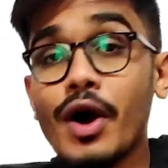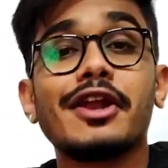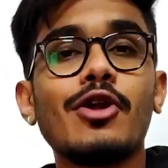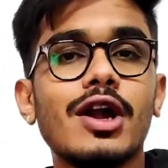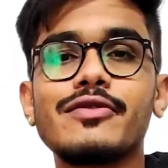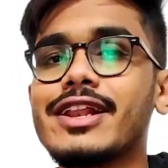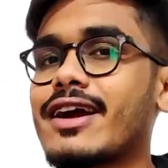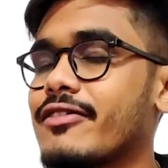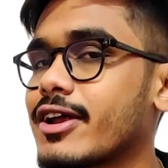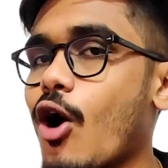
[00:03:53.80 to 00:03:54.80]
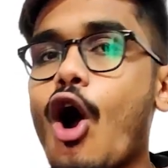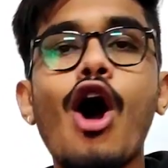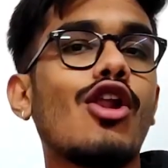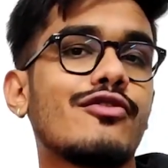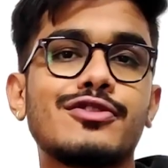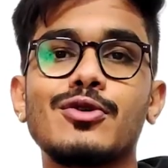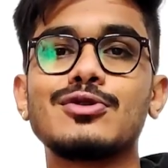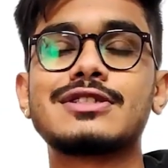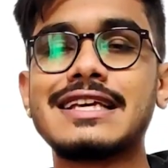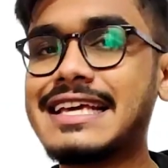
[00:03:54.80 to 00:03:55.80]
Worry not, we'll cover all of
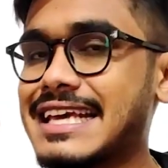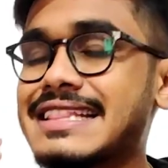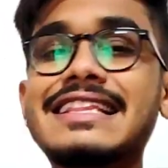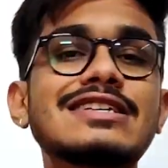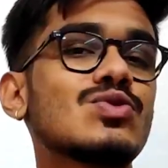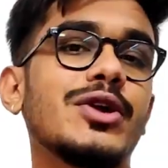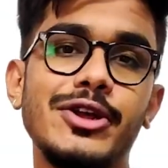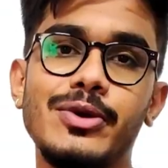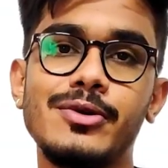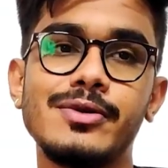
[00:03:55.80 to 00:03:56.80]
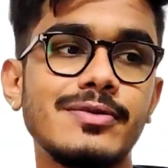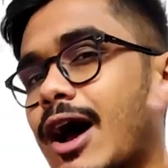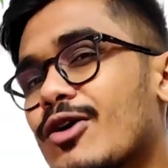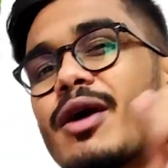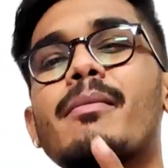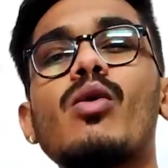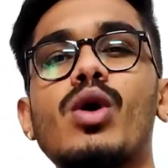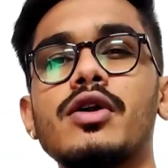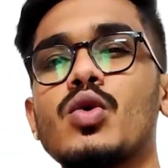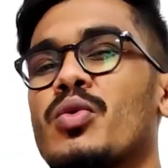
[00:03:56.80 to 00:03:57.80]
those in this video. Now number
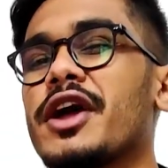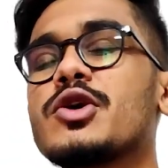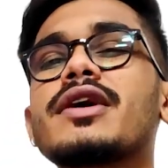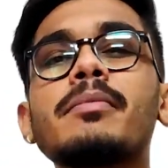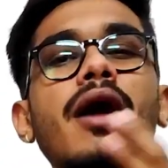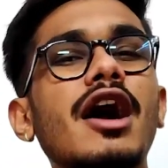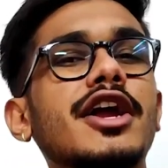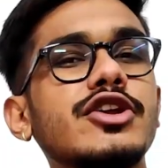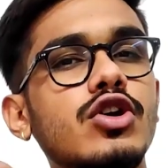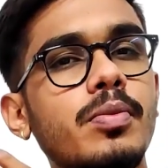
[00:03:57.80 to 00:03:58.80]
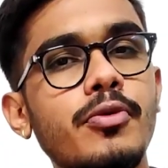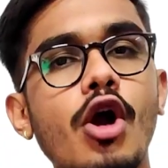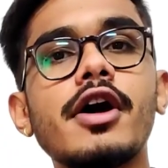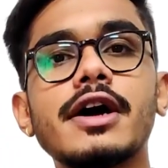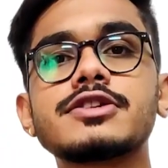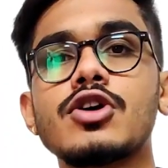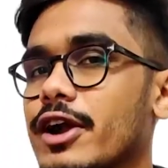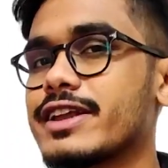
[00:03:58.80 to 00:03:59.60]
one, where you can market your products or